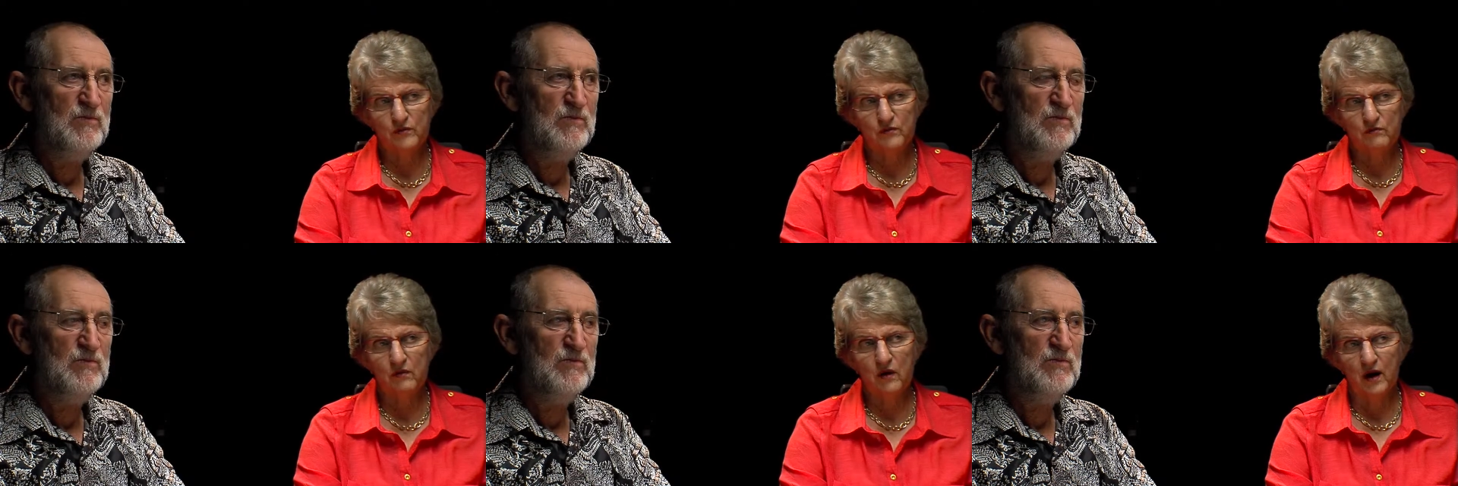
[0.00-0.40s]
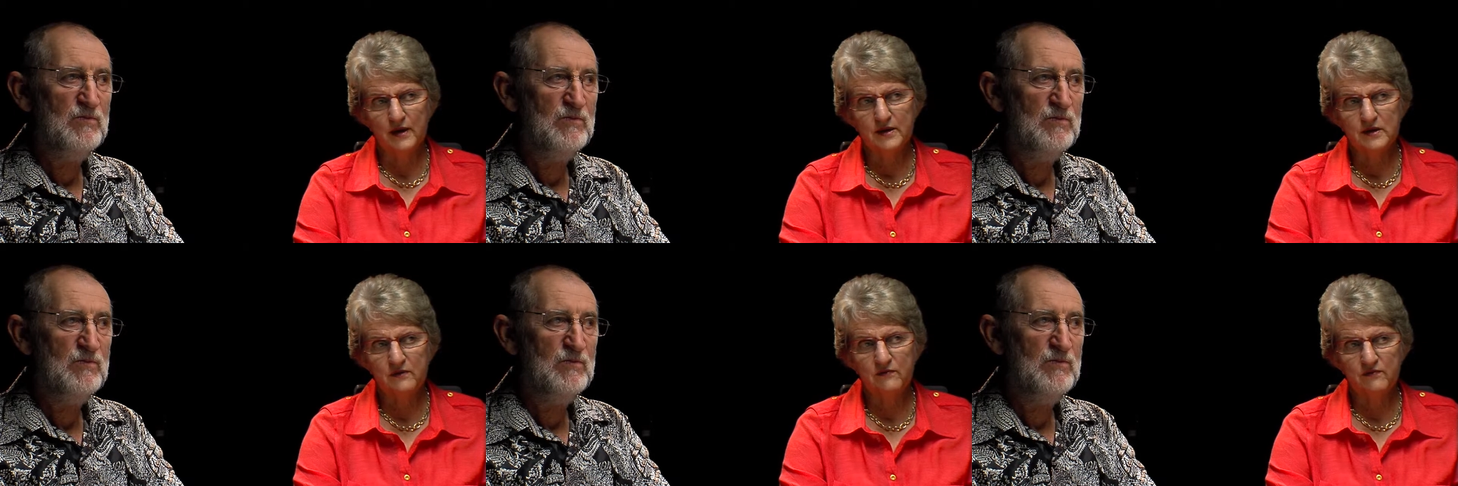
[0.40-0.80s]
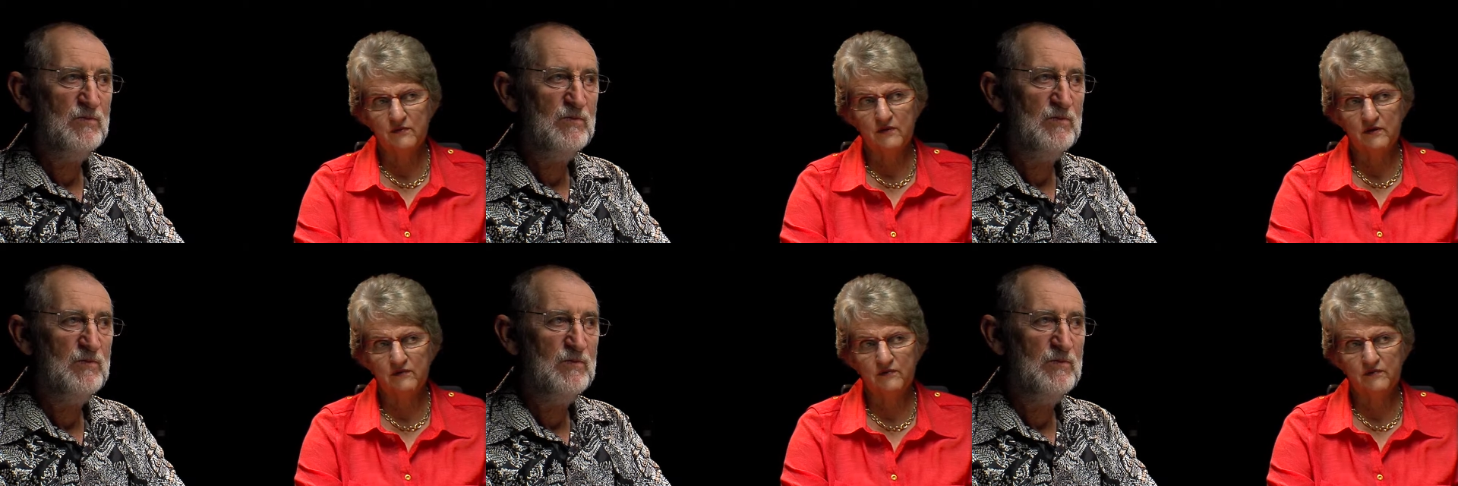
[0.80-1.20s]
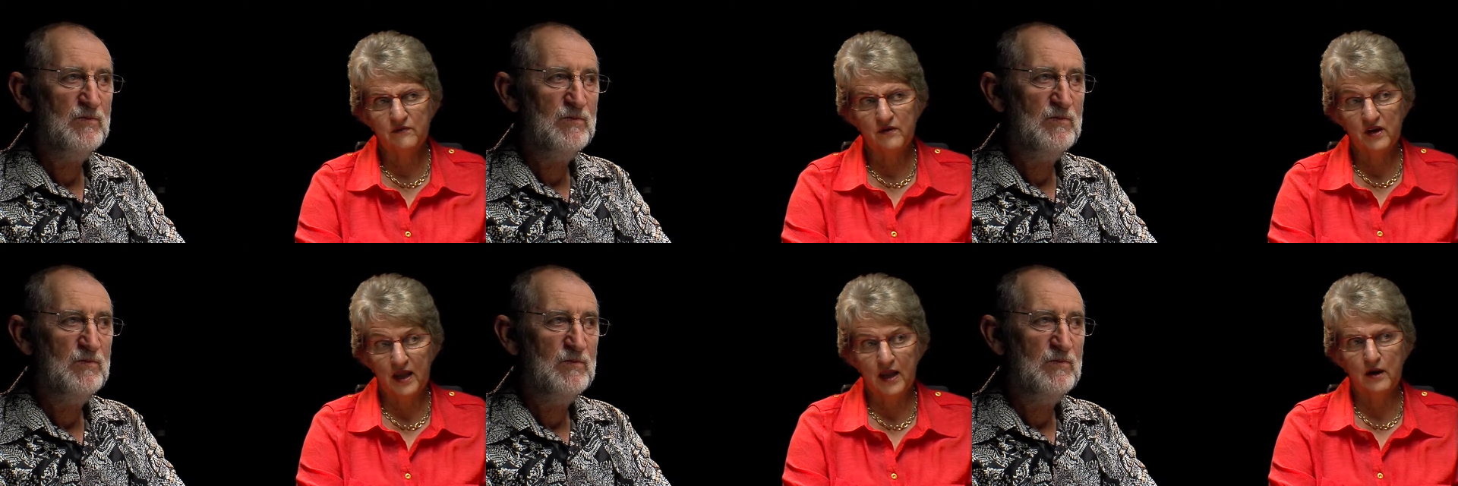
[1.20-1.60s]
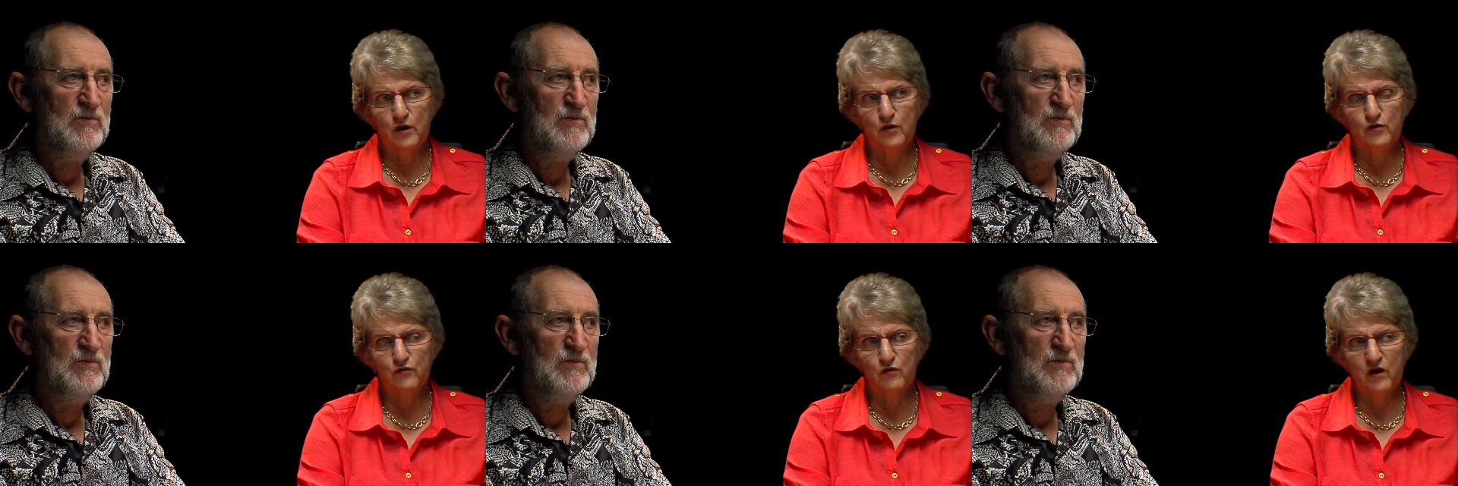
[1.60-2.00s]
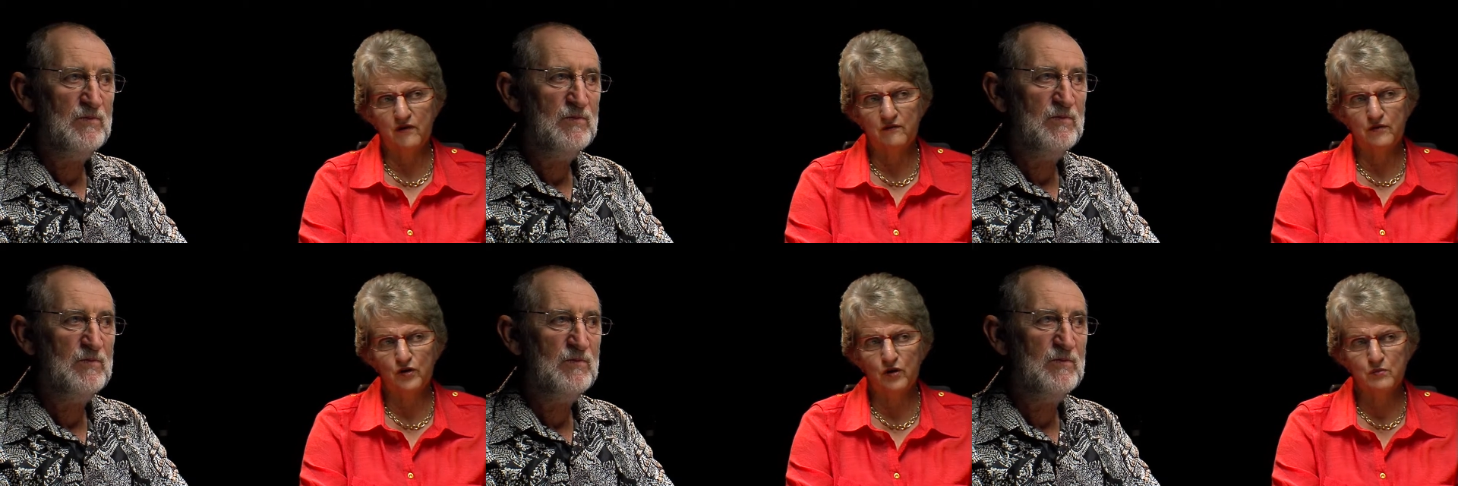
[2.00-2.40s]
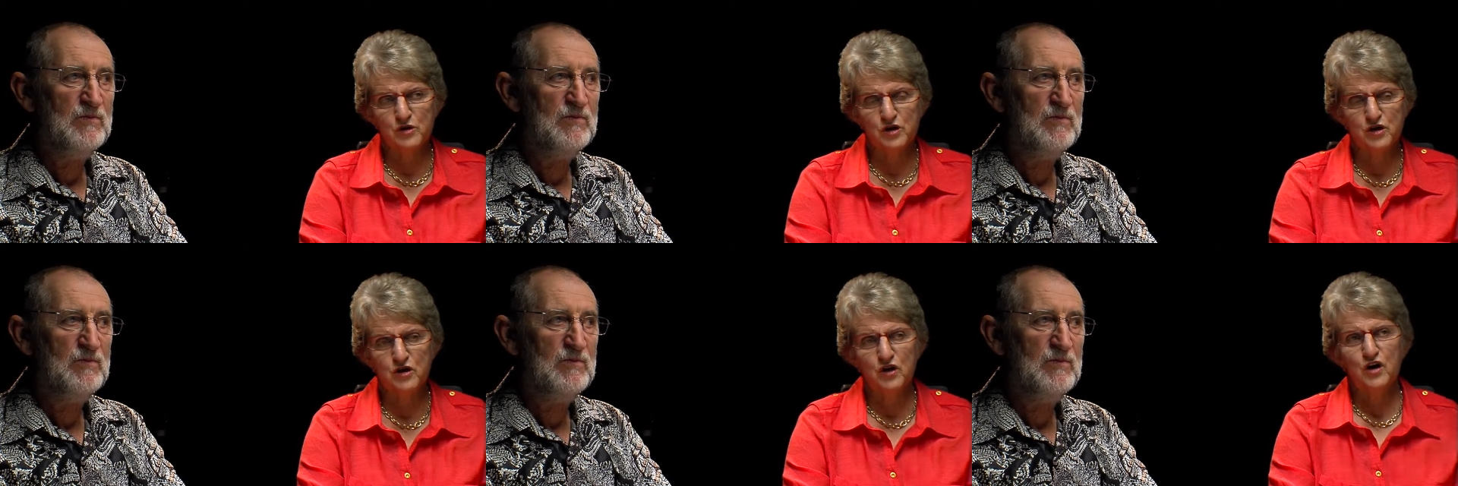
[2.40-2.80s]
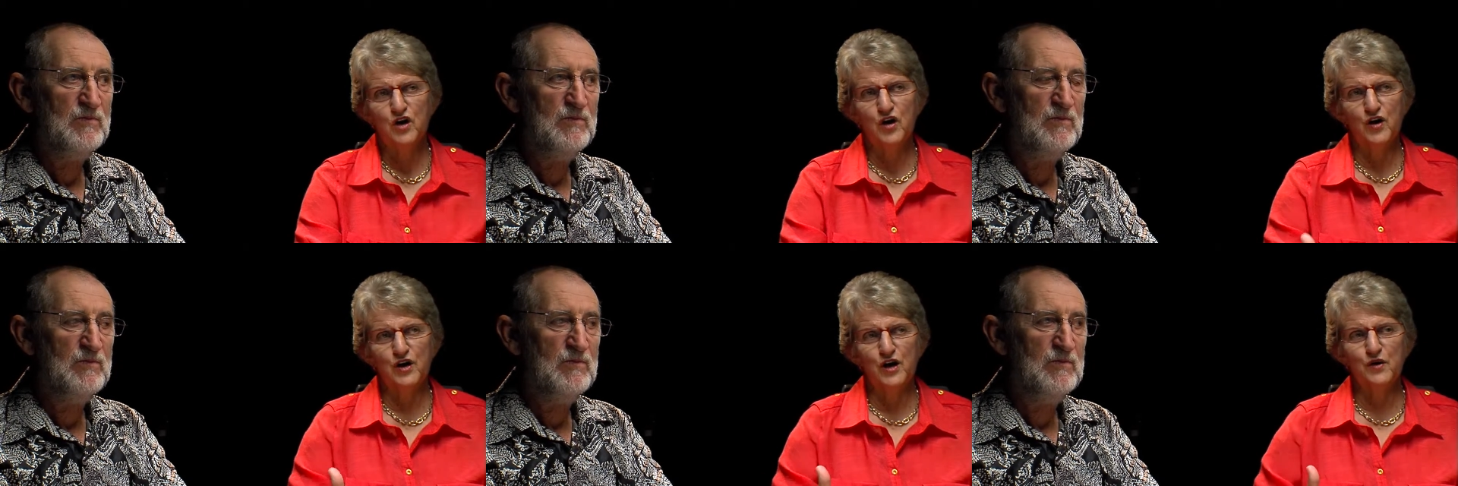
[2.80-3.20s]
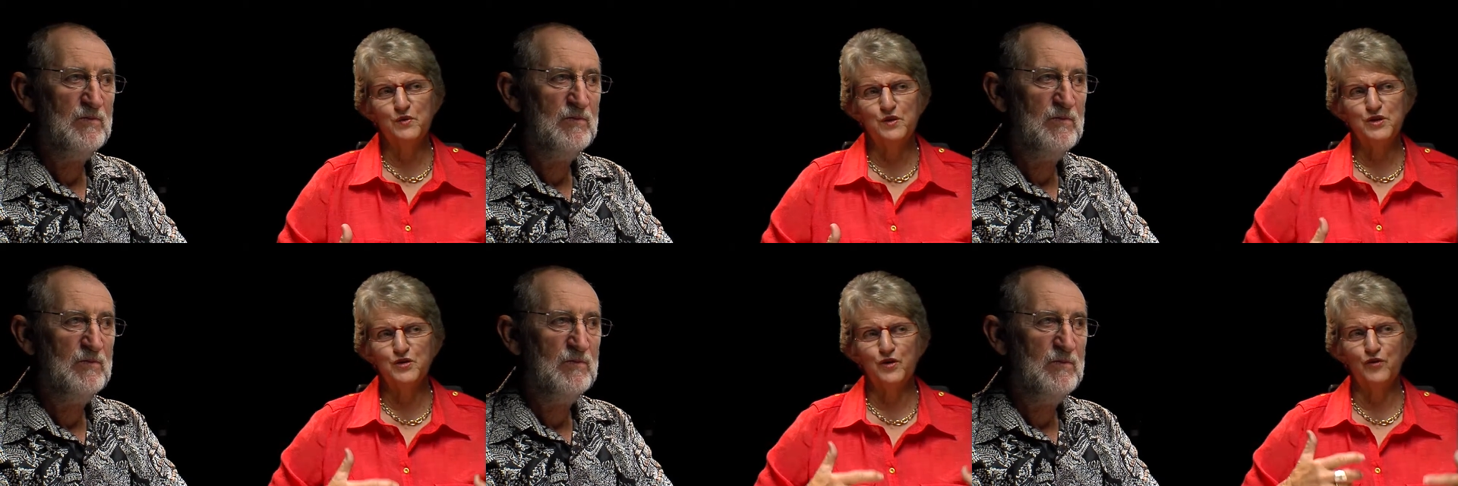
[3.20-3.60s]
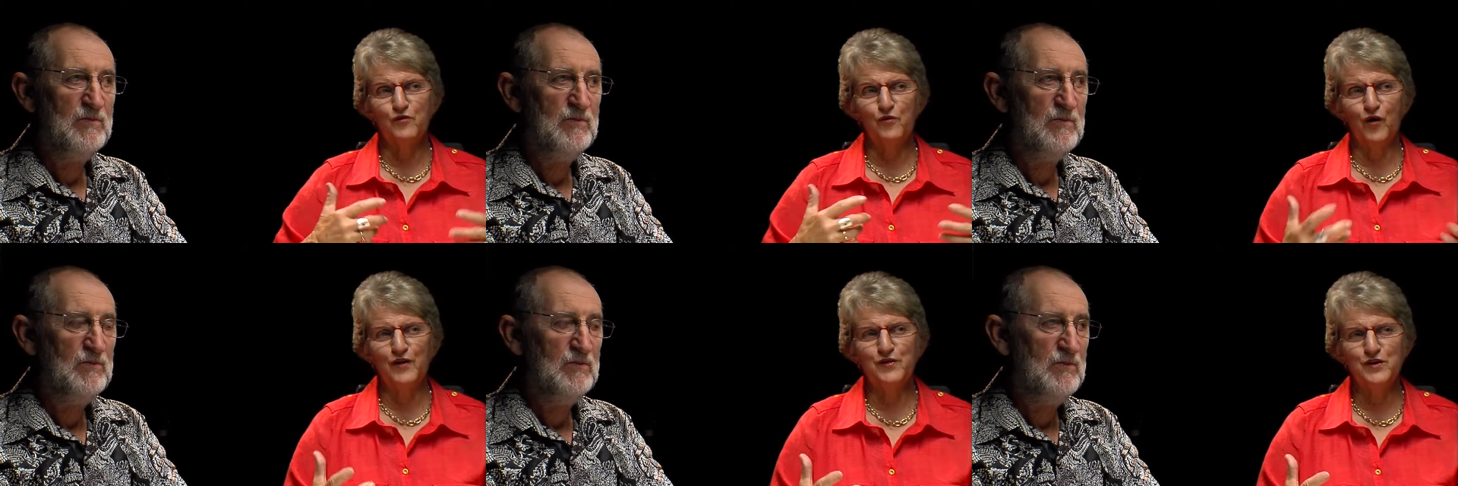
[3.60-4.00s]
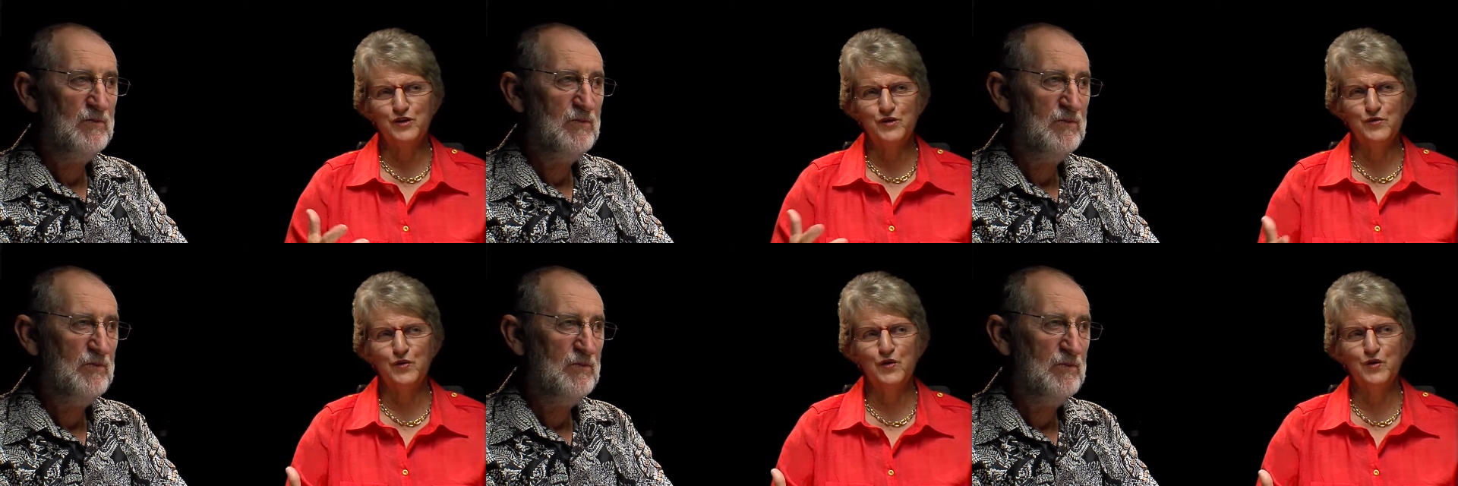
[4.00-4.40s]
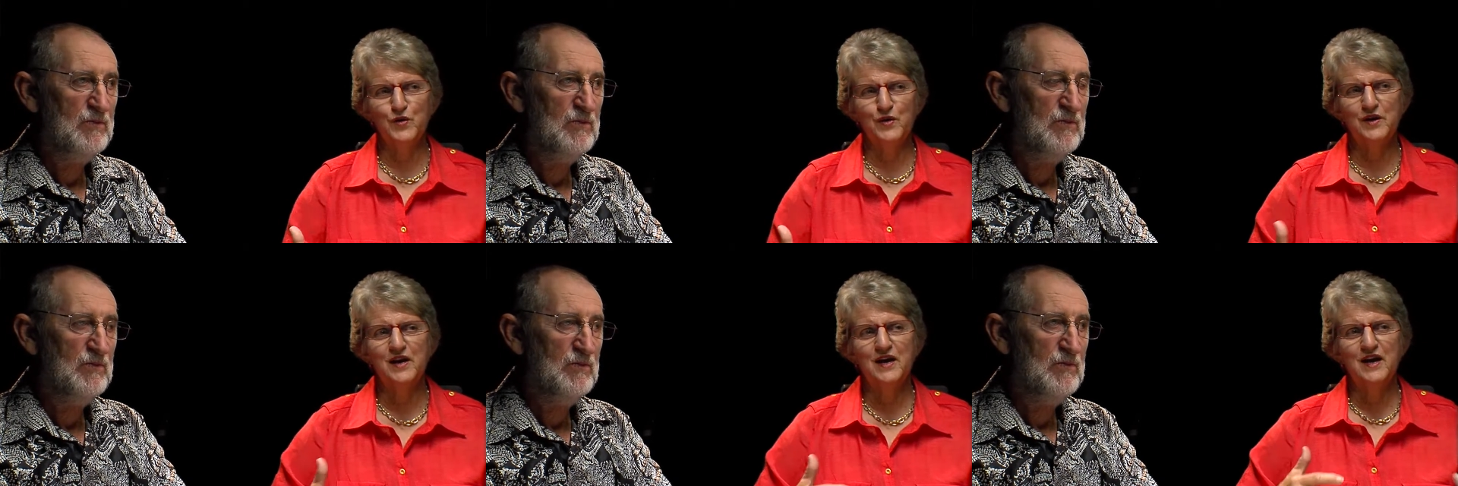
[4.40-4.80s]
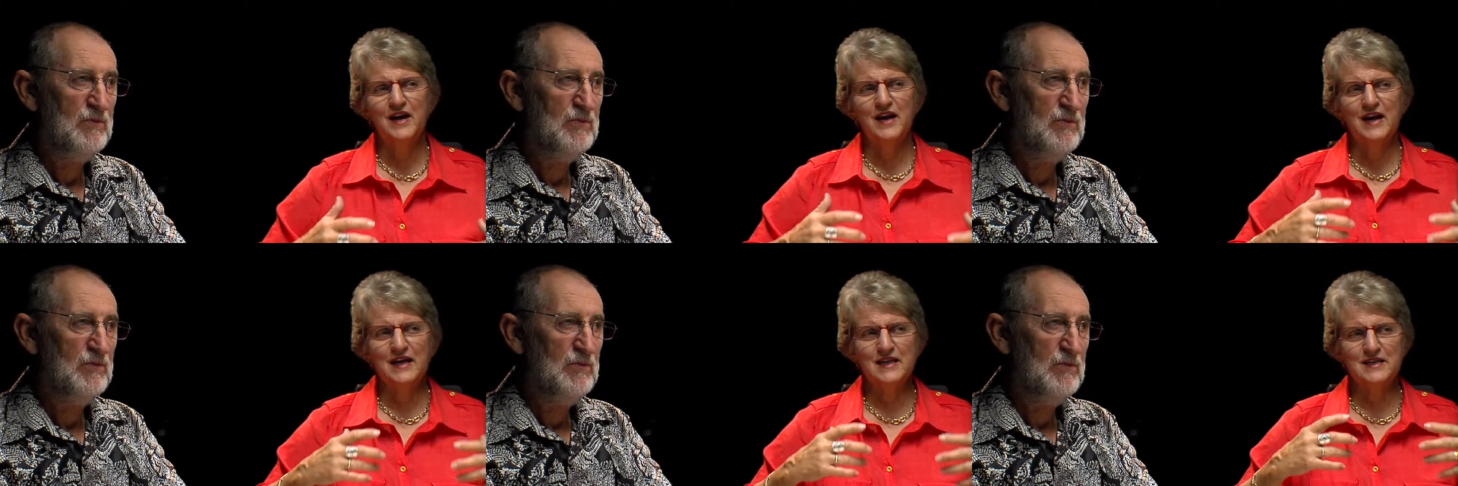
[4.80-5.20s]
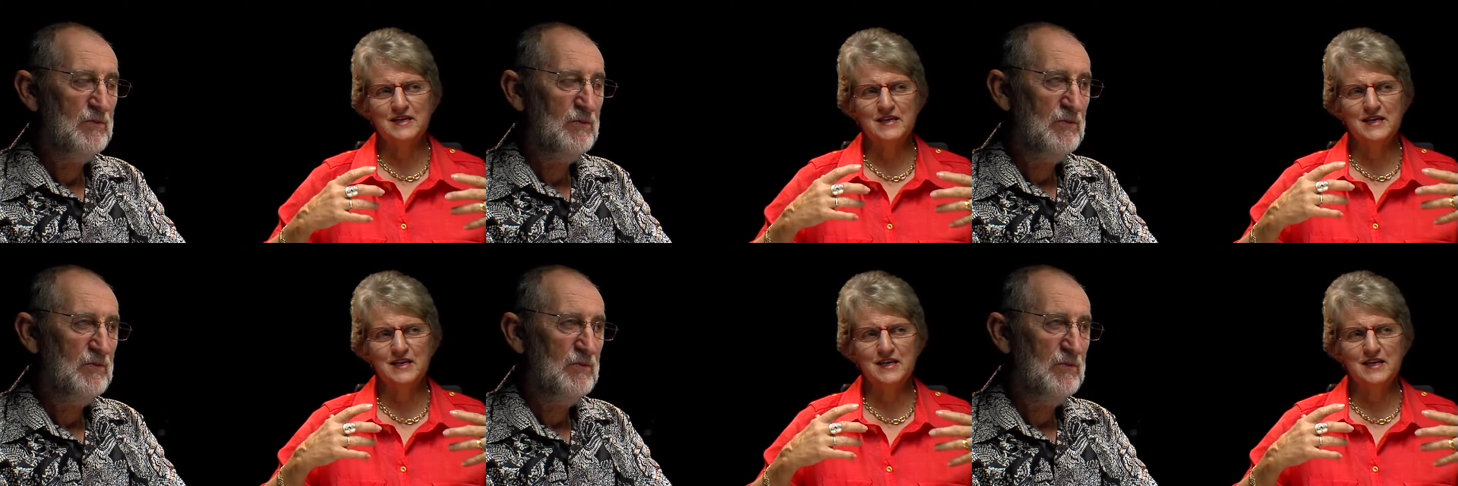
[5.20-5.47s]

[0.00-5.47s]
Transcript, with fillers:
Speaker 1: the right. If if you can earn the right of adoption, yeah. I know it's not a right that you earn. Yes. It's